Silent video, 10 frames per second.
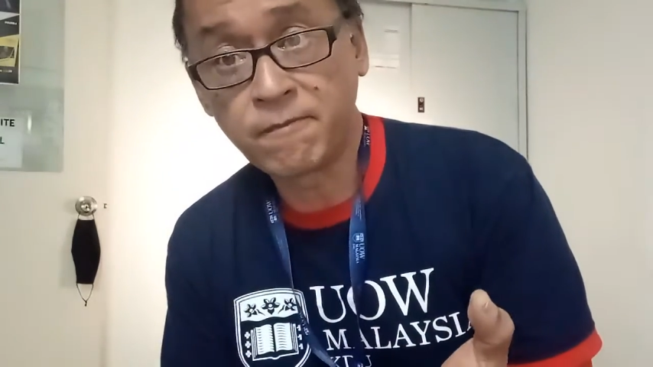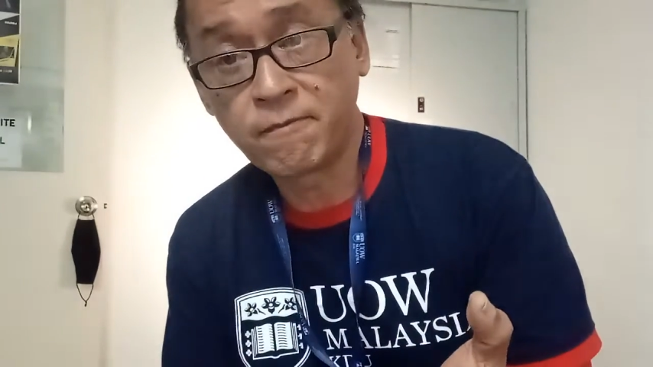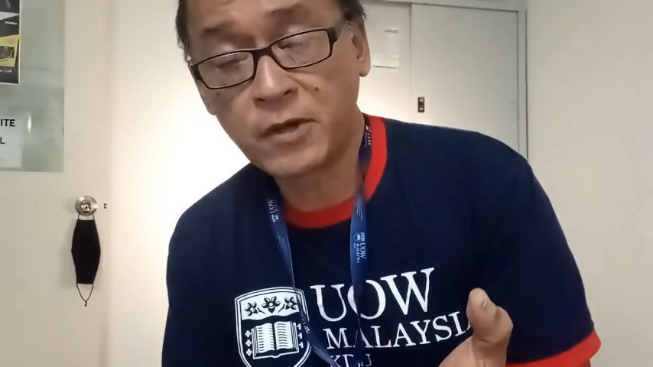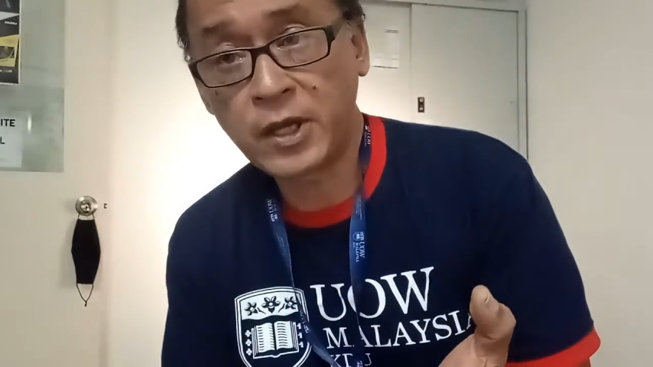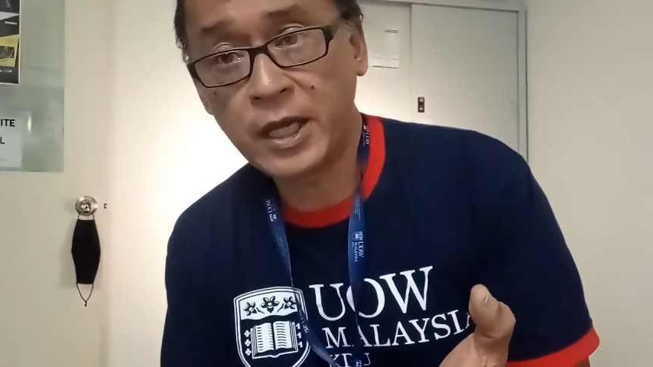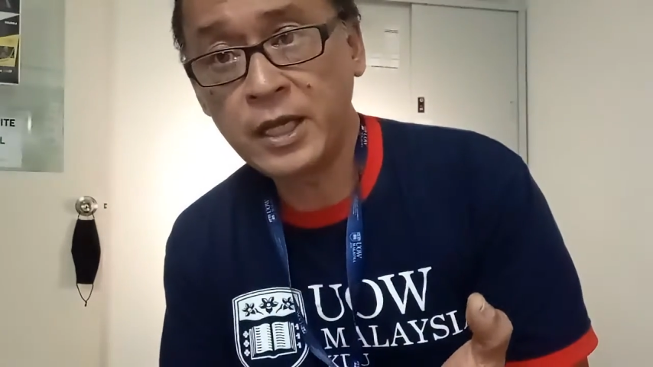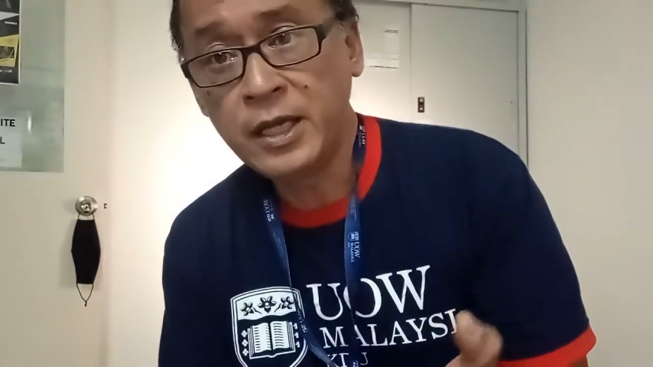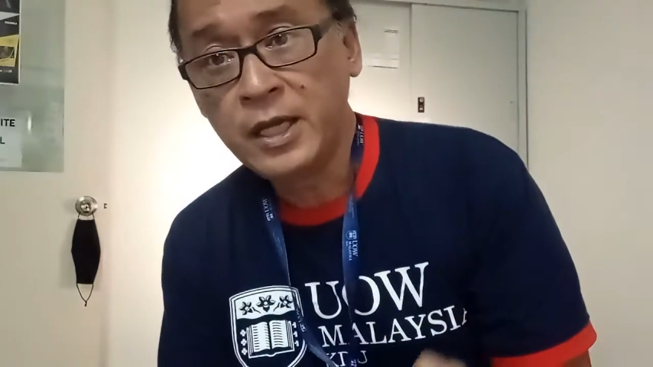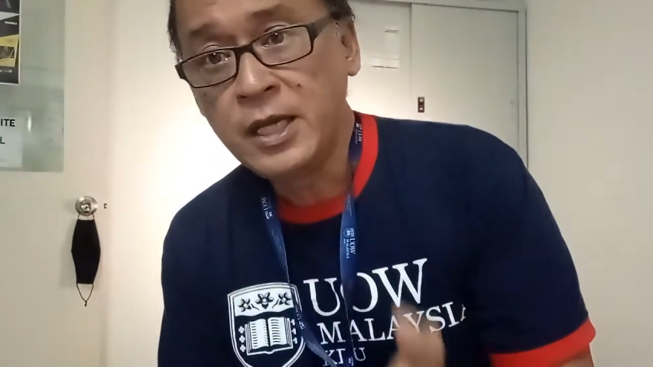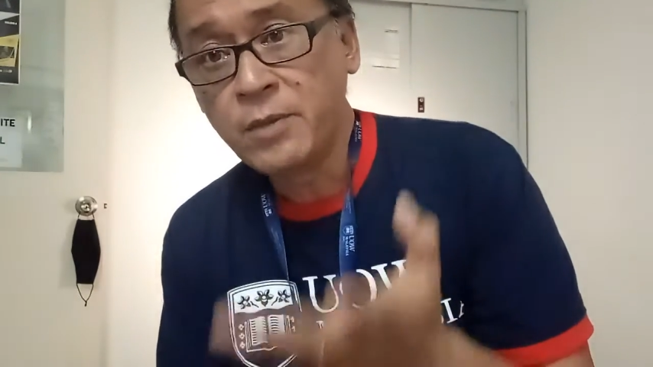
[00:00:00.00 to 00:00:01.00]
Okay,
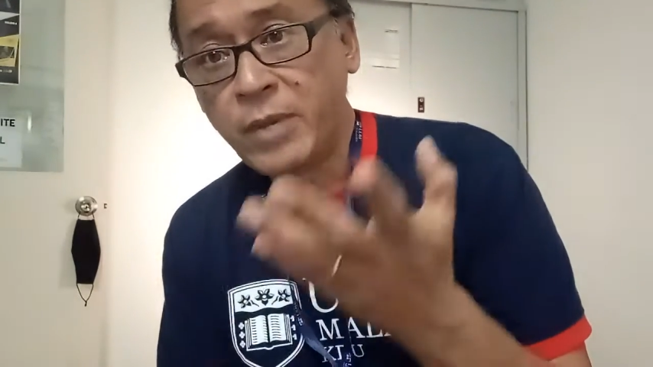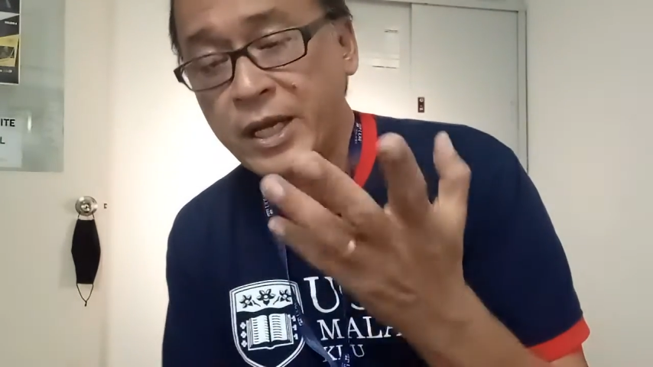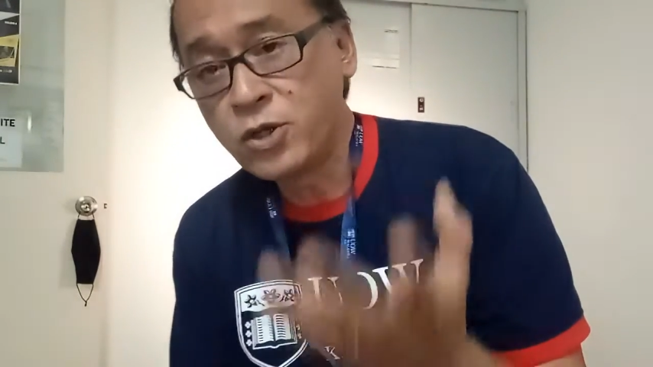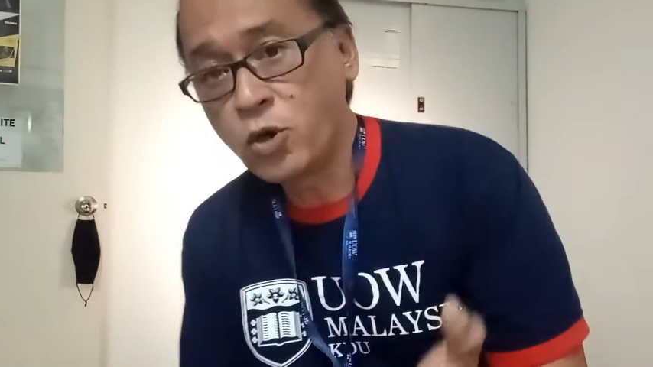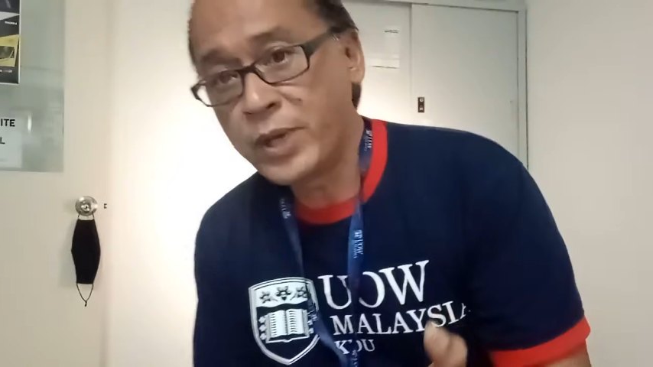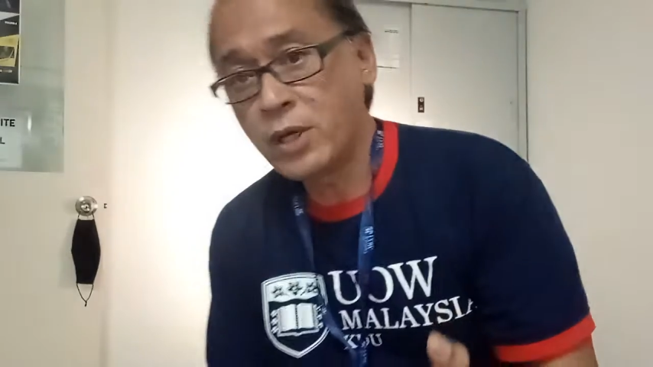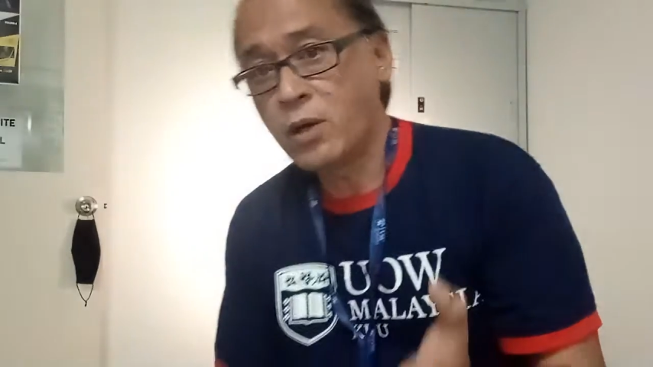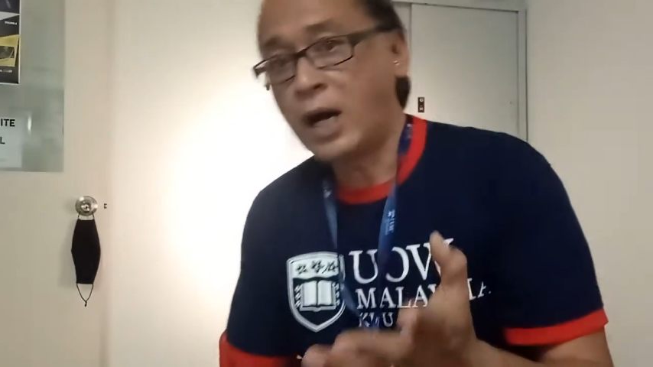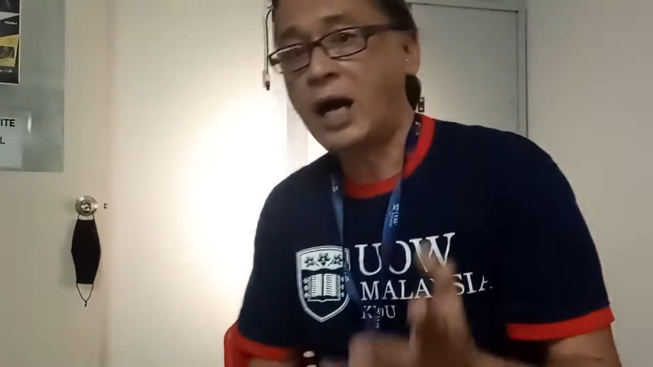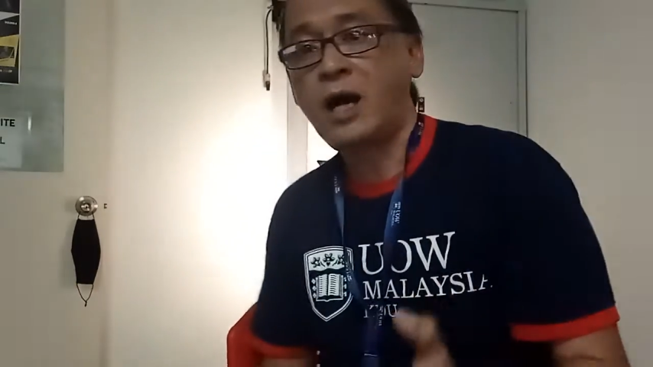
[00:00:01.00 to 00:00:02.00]
by knowing
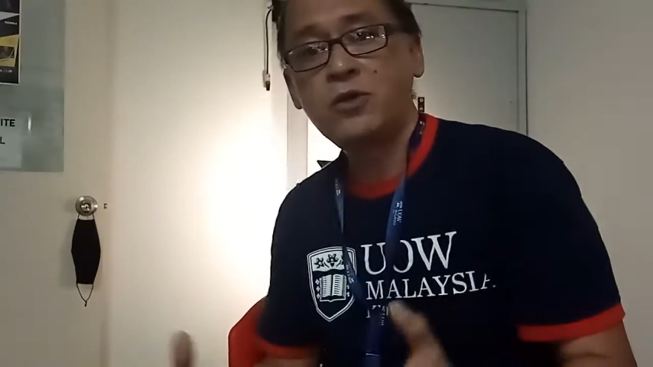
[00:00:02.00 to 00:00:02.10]
how